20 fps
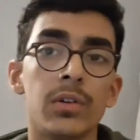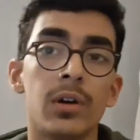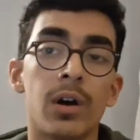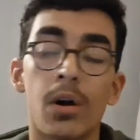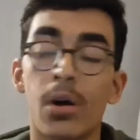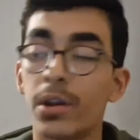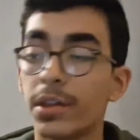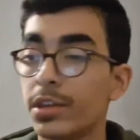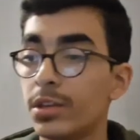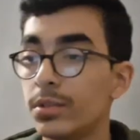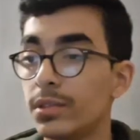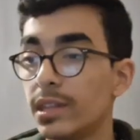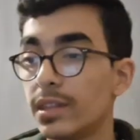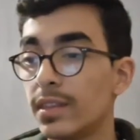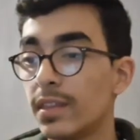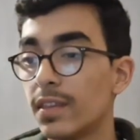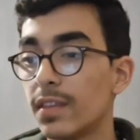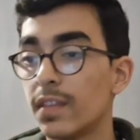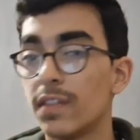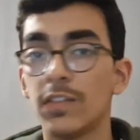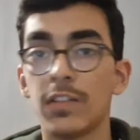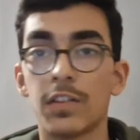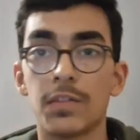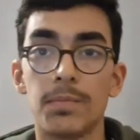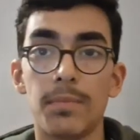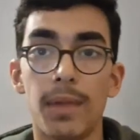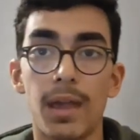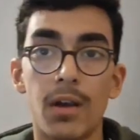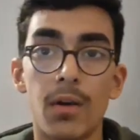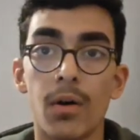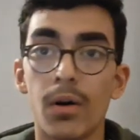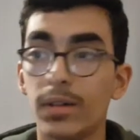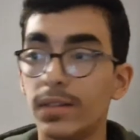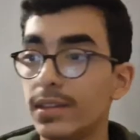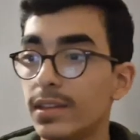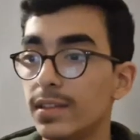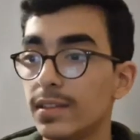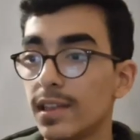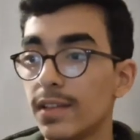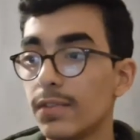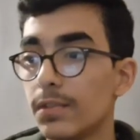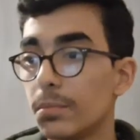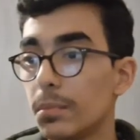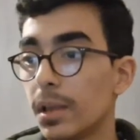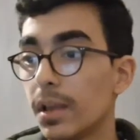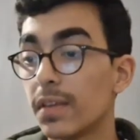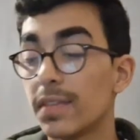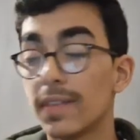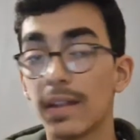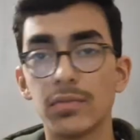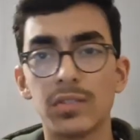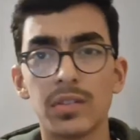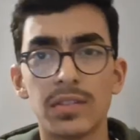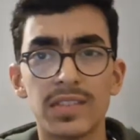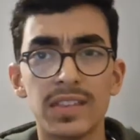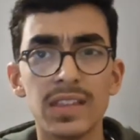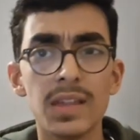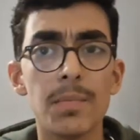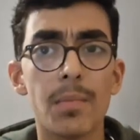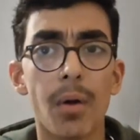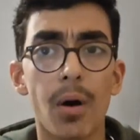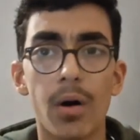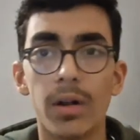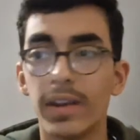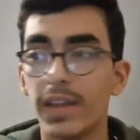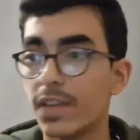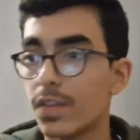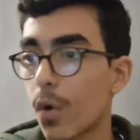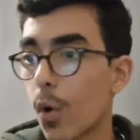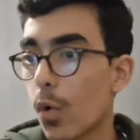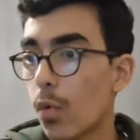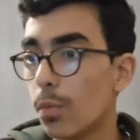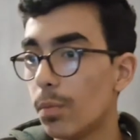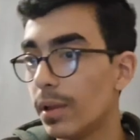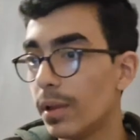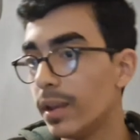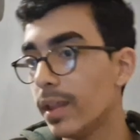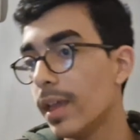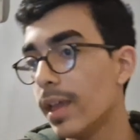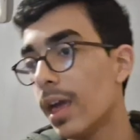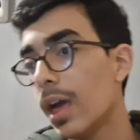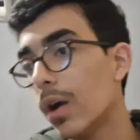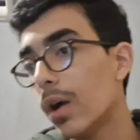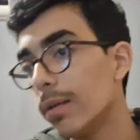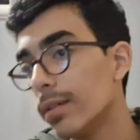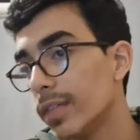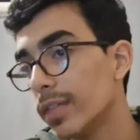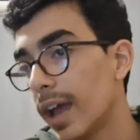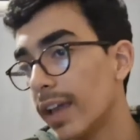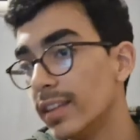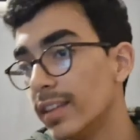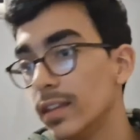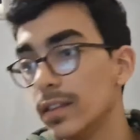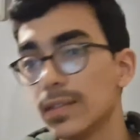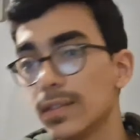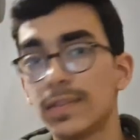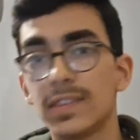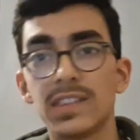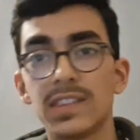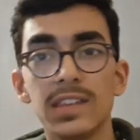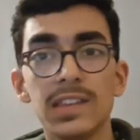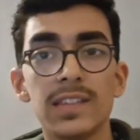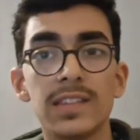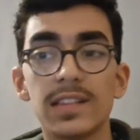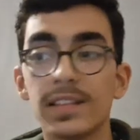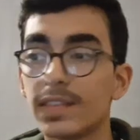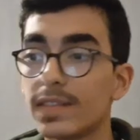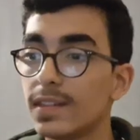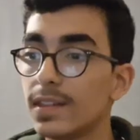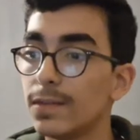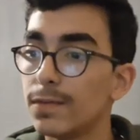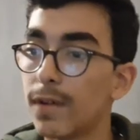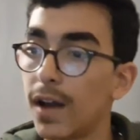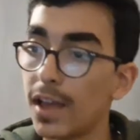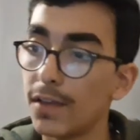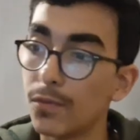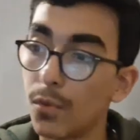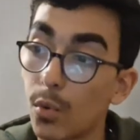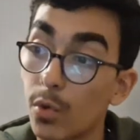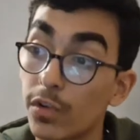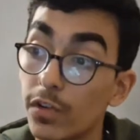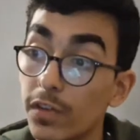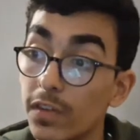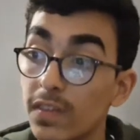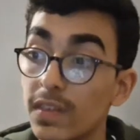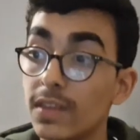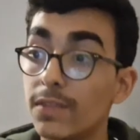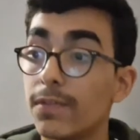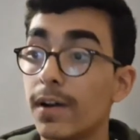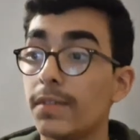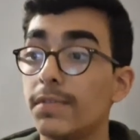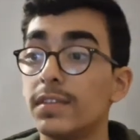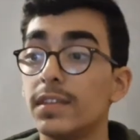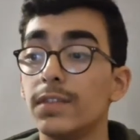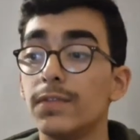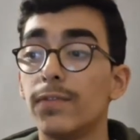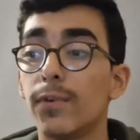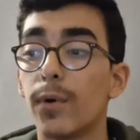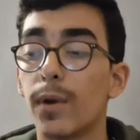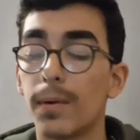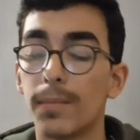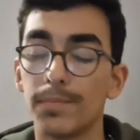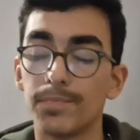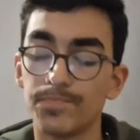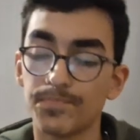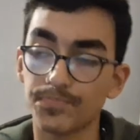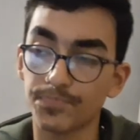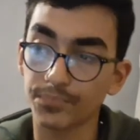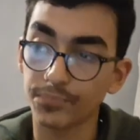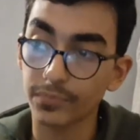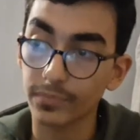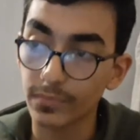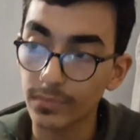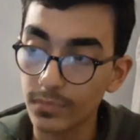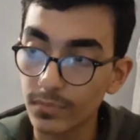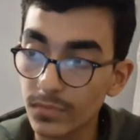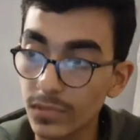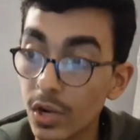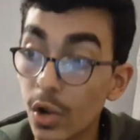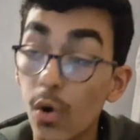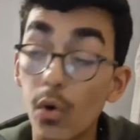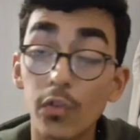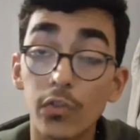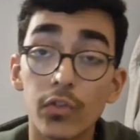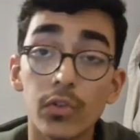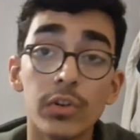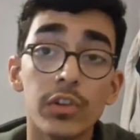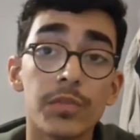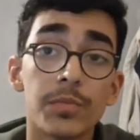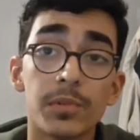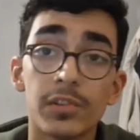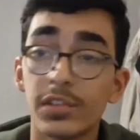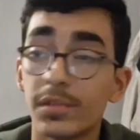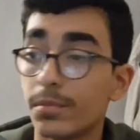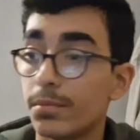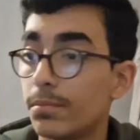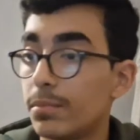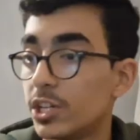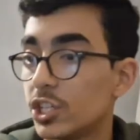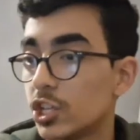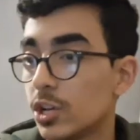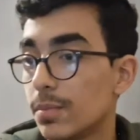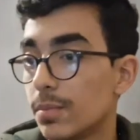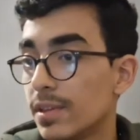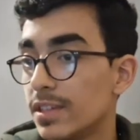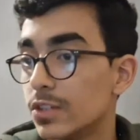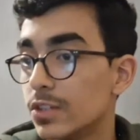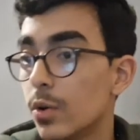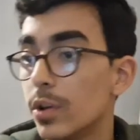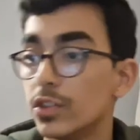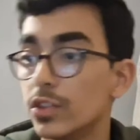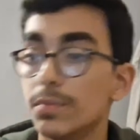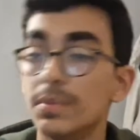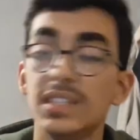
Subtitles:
argue that this is just better on d7 because now the c pawn is open with ideas of c6, d5, or just c5, c4. Also, this bishop is going to